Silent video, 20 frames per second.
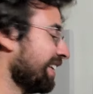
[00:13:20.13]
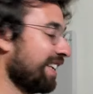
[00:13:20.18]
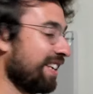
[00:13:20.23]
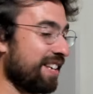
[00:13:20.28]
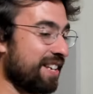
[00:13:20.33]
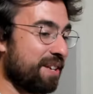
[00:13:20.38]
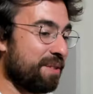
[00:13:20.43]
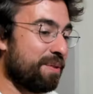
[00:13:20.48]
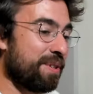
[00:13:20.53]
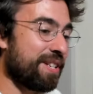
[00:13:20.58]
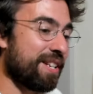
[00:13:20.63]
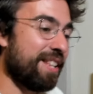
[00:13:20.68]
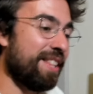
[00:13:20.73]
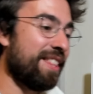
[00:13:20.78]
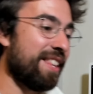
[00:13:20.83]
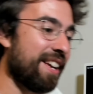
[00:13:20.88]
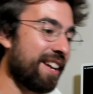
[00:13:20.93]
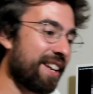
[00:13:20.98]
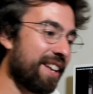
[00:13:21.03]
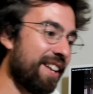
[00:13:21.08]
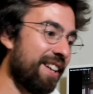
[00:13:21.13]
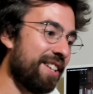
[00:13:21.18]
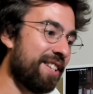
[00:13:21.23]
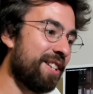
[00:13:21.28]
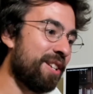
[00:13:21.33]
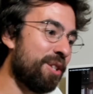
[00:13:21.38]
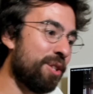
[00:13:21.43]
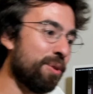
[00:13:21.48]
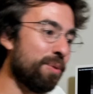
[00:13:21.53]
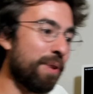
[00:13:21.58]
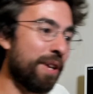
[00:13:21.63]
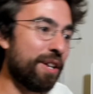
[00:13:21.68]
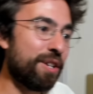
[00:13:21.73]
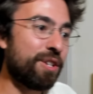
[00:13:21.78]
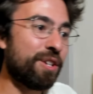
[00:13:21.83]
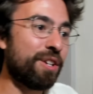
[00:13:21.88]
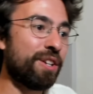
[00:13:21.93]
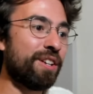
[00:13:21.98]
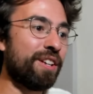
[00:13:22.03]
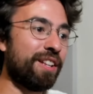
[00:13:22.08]
He was in that kind of
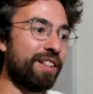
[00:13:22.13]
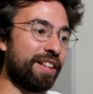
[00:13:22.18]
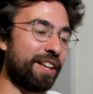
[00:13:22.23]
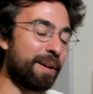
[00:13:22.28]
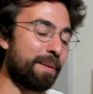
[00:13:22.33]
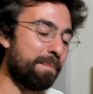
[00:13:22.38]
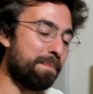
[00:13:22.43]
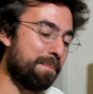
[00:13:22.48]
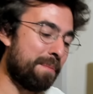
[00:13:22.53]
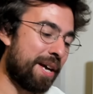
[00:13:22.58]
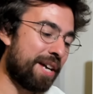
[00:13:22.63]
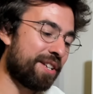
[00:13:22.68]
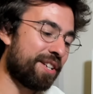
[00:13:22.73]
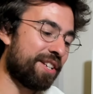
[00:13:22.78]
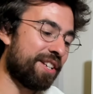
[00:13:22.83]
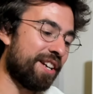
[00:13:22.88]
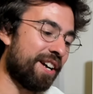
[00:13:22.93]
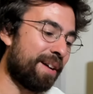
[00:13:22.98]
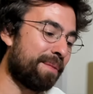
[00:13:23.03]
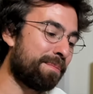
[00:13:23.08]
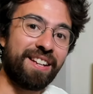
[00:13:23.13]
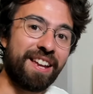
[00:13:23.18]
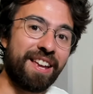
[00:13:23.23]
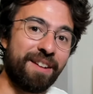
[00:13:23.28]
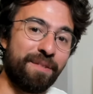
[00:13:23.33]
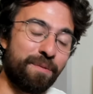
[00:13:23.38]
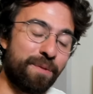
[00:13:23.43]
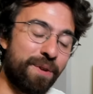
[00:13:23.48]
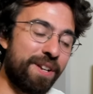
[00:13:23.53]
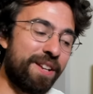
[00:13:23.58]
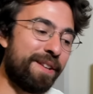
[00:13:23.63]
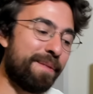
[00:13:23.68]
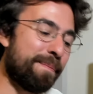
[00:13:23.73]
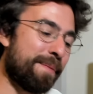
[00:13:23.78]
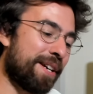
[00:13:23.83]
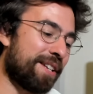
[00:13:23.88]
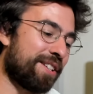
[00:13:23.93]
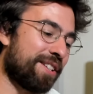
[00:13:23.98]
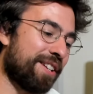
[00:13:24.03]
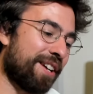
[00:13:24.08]
situation and, like, messed up. And when he
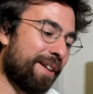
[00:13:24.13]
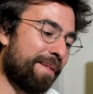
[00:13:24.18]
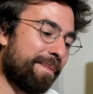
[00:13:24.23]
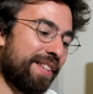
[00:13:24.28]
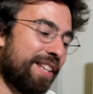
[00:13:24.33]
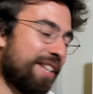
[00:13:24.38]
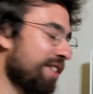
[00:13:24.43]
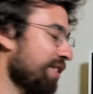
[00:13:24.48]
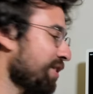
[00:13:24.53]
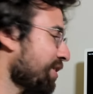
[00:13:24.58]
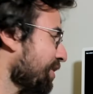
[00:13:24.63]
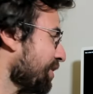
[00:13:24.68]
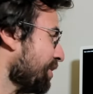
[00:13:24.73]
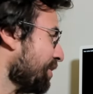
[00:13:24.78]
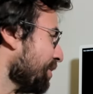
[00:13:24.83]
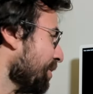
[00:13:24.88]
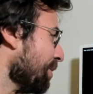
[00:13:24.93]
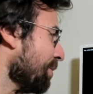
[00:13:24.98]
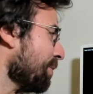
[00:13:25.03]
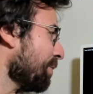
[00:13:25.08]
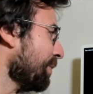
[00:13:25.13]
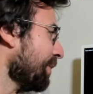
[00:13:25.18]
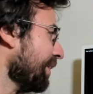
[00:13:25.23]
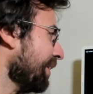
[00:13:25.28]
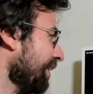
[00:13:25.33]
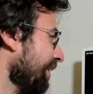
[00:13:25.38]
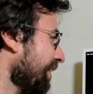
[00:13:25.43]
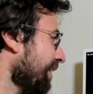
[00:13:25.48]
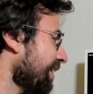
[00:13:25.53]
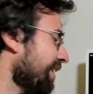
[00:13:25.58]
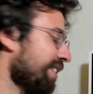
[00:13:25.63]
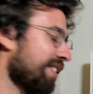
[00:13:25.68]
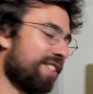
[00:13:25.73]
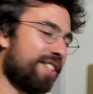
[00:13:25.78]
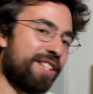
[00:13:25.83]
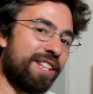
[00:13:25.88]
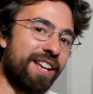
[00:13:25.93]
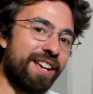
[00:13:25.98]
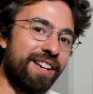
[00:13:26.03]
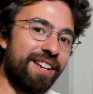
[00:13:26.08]
messed up, he's so, like,
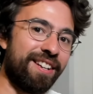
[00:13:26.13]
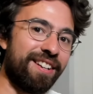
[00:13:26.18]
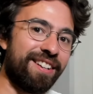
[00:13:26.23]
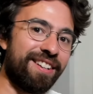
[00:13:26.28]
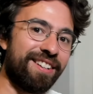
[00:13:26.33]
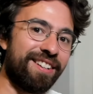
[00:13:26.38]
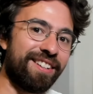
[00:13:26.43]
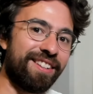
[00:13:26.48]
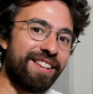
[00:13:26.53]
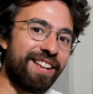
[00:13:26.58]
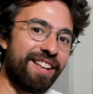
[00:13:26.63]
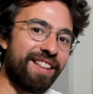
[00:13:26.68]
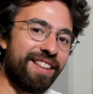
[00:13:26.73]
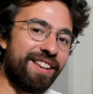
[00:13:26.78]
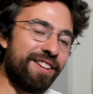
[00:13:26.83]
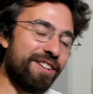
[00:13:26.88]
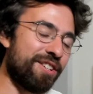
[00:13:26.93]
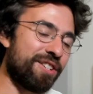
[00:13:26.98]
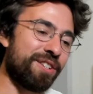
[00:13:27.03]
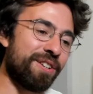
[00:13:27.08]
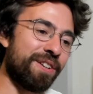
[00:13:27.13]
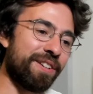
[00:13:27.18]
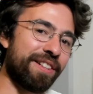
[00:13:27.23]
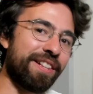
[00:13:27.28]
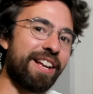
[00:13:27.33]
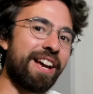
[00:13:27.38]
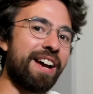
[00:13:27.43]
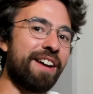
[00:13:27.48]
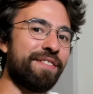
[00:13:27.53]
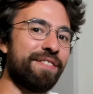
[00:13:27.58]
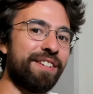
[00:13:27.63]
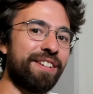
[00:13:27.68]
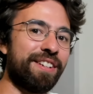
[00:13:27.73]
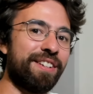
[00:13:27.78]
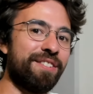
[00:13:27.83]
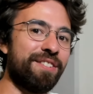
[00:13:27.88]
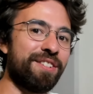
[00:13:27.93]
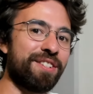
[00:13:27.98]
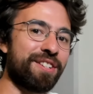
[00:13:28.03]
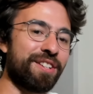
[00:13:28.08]
insane that he just started laughing.
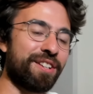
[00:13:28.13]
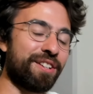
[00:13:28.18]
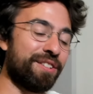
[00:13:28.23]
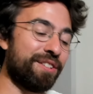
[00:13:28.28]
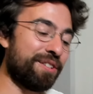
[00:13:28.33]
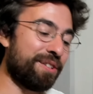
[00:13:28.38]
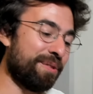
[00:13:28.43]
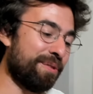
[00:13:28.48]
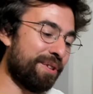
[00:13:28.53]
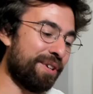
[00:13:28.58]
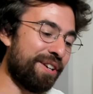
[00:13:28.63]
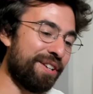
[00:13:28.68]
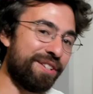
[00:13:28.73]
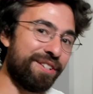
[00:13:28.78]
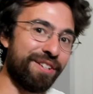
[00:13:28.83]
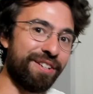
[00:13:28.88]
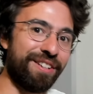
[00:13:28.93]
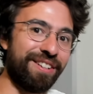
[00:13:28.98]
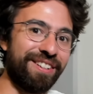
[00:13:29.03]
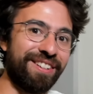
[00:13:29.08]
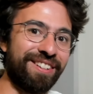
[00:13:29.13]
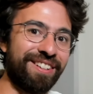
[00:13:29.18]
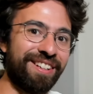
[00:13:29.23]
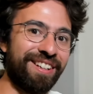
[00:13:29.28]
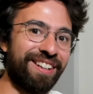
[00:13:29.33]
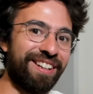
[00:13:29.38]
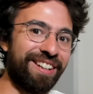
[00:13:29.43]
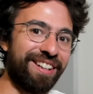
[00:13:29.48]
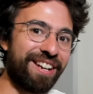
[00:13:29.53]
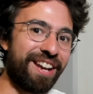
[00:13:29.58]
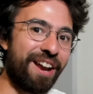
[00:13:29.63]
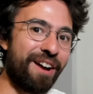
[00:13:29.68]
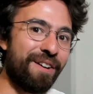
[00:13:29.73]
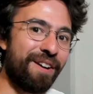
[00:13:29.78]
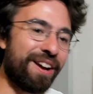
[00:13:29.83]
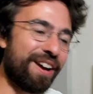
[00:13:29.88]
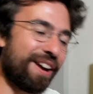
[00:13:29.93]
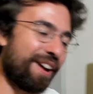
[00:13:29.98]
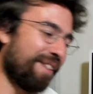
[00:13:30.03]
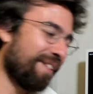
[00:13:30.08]
He was just like, look at what I did. Now
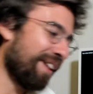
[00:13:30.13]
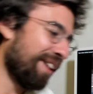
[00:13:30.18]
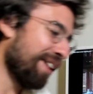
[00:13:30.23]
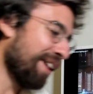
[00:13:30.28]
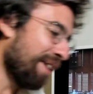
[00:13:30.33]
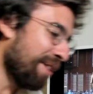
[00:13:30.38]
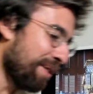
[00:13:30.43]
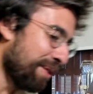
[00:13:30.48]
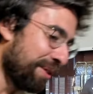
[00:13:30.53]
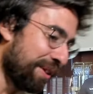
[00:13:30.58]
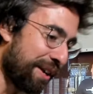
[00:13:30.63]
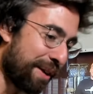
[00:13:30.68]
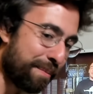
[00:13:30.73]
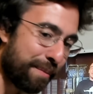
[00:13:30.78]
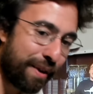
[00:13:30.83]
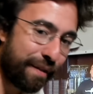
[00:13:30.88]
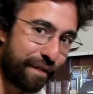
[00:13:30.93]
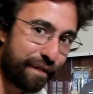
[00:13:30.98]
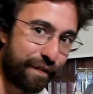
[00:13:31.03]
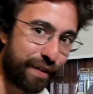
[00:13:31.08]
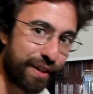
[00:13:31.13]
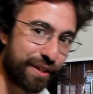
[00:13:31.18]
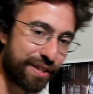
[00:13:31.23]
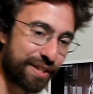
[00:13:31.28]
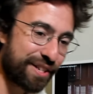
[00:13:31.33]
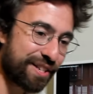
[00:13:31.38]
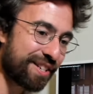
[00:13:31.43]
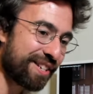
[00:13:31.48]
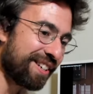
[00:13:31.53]
I only have my fists.